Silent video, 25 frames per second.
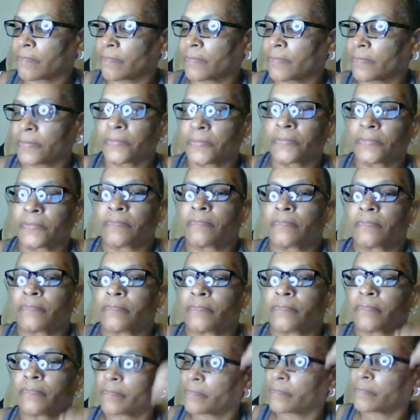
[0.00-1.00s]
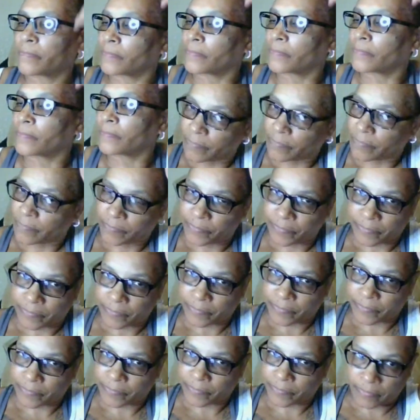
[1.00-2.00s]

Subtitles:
yeah, emphasis of freedom of speech.